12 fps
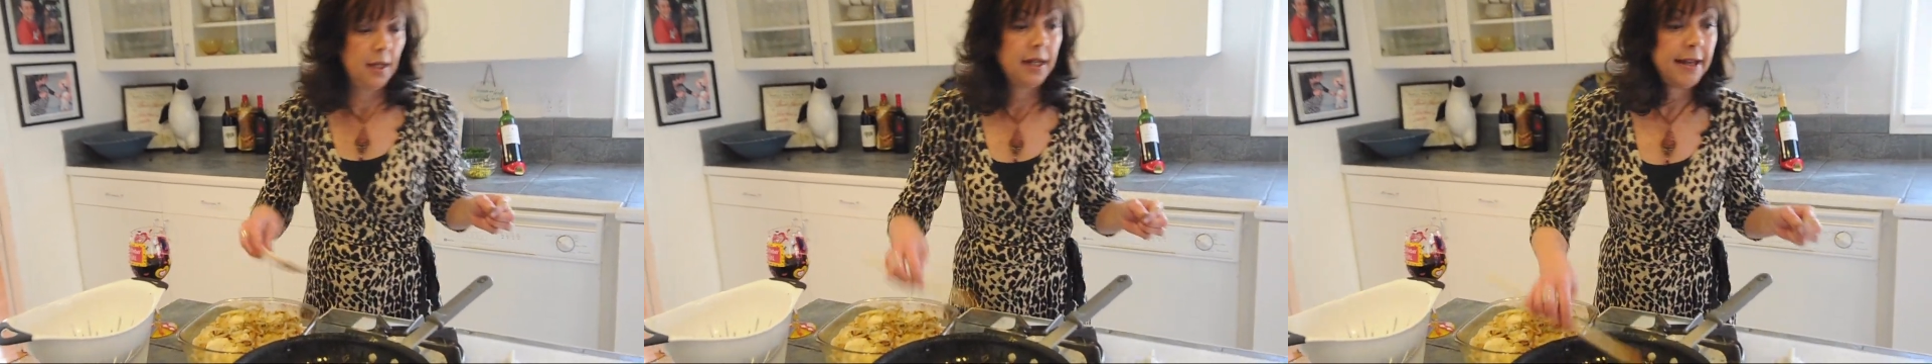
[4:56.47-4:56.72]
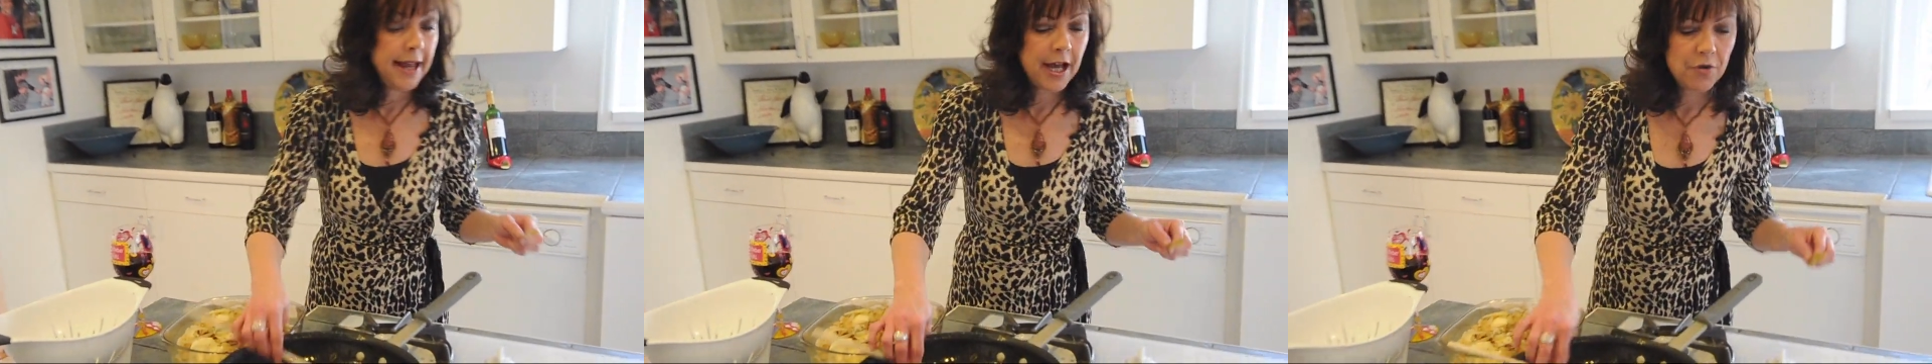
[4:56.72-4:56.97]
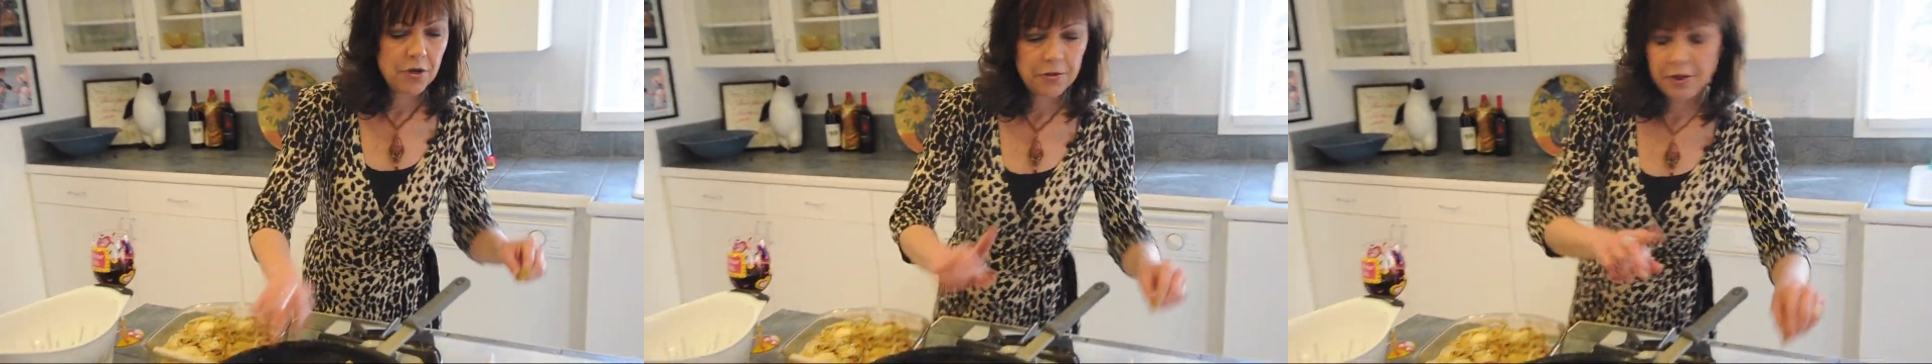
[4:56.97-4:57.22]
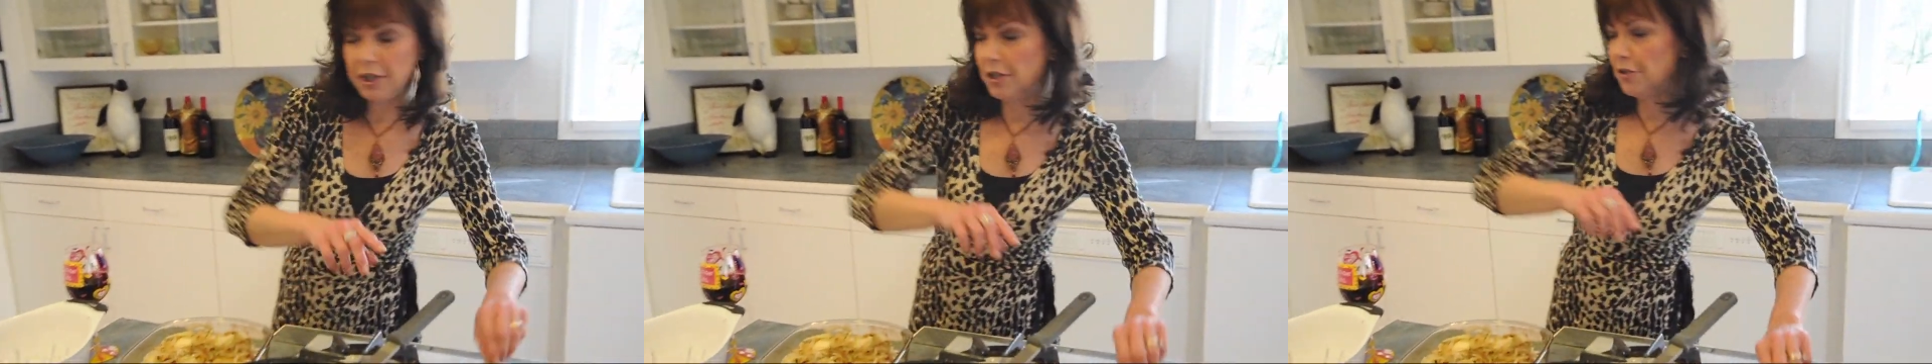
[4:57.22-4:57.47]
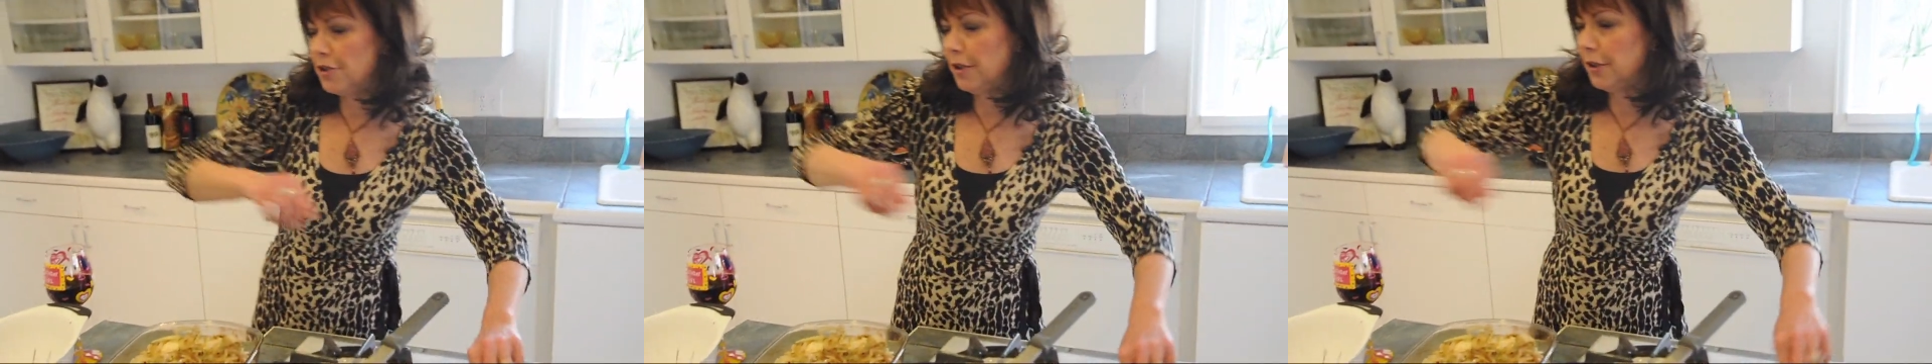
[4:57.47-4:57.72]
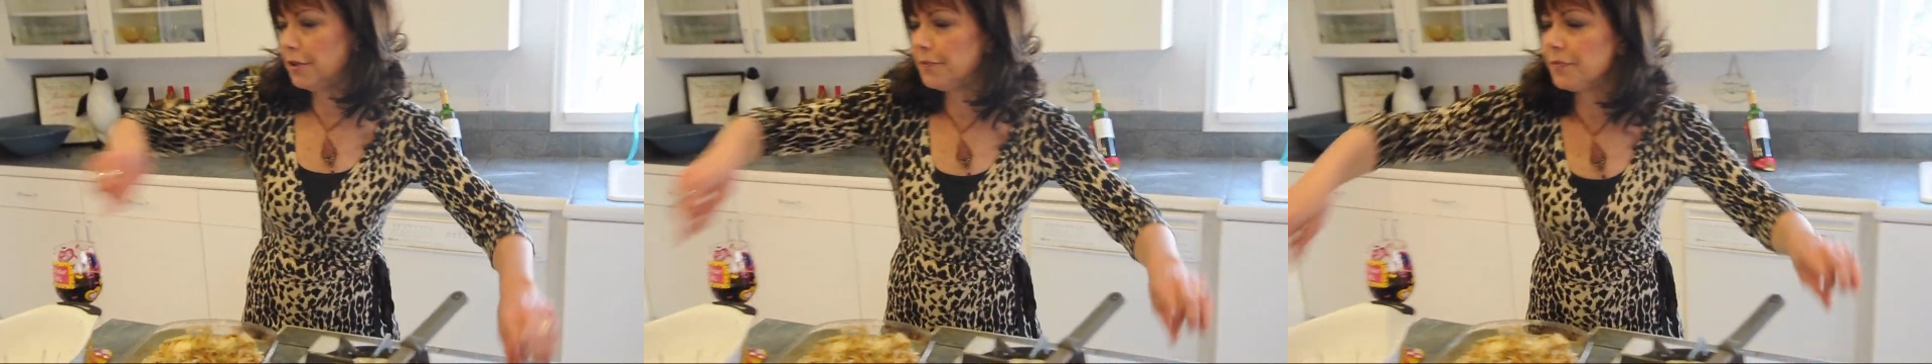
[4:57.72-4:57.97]
Now what we're going to
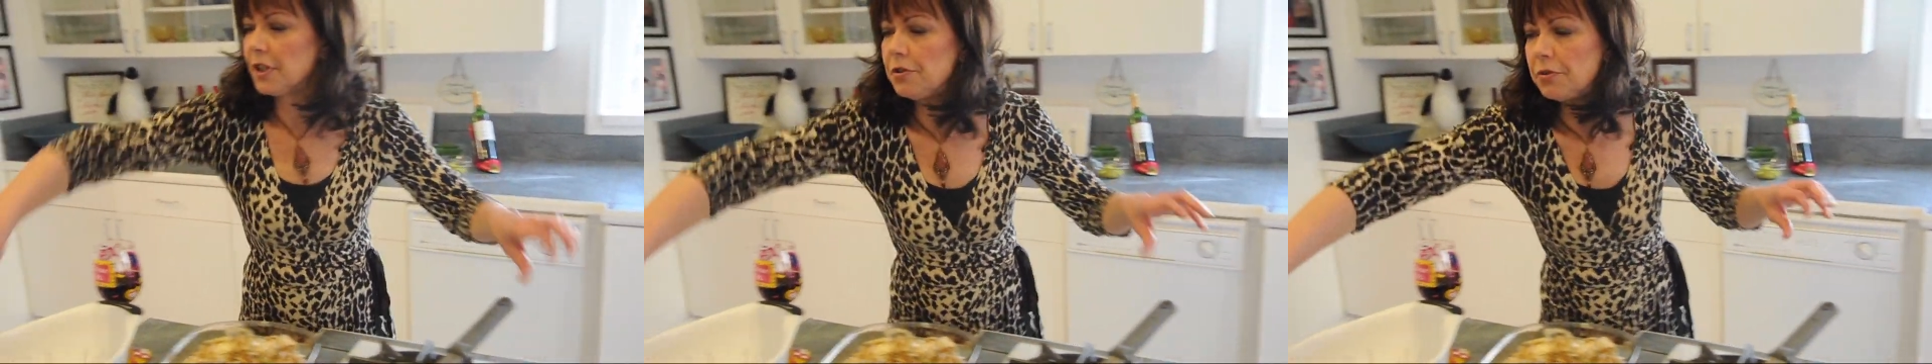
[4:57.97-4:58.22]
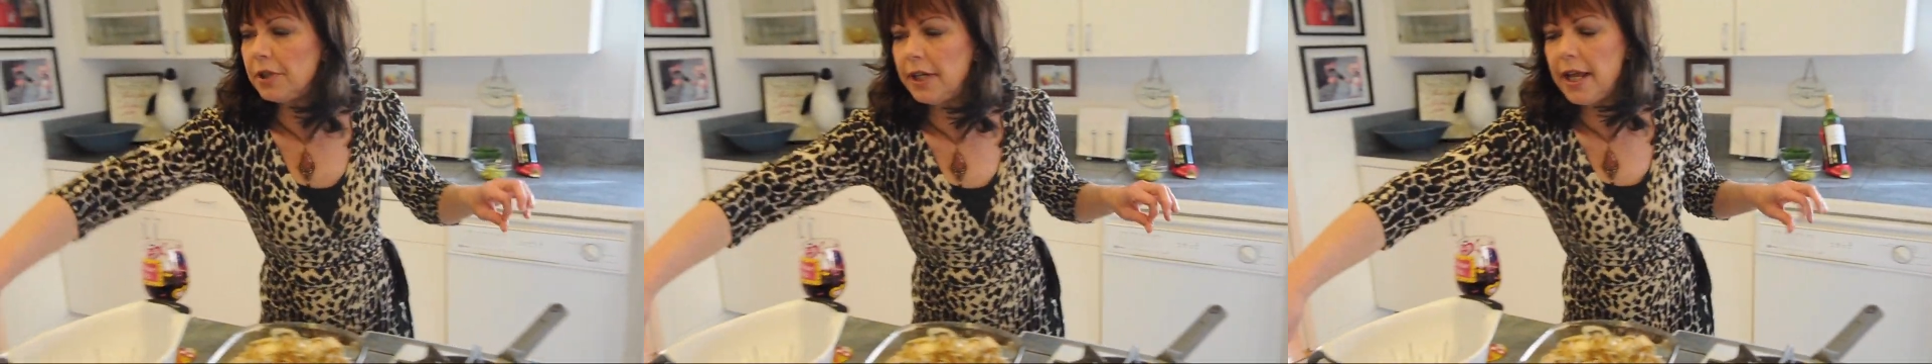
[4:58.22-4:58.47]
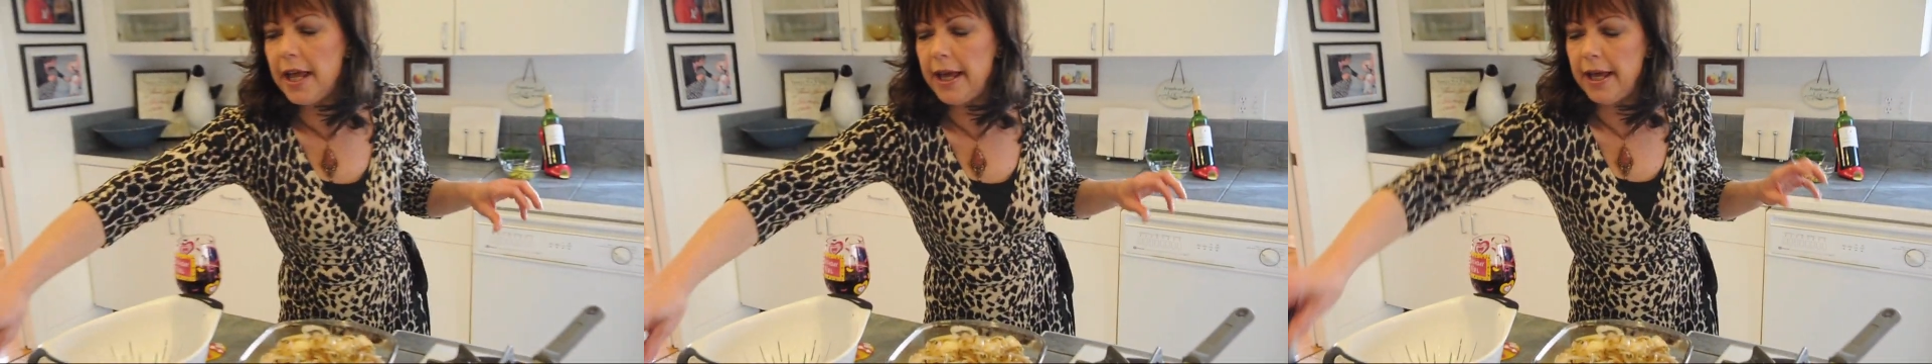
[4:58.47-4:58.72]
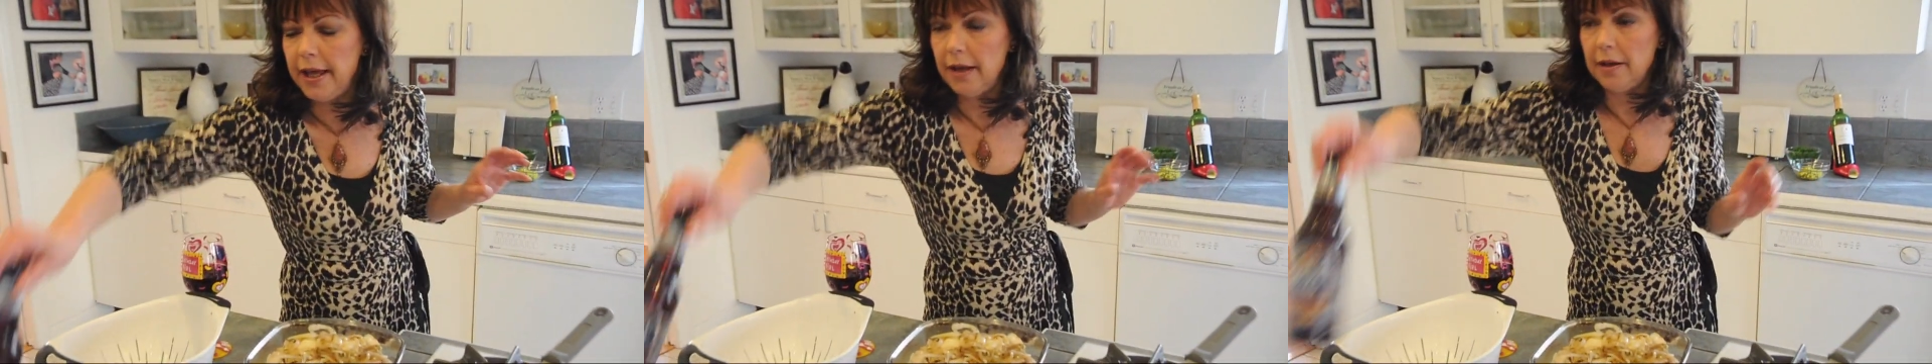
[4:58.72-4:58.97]
do is we're going to add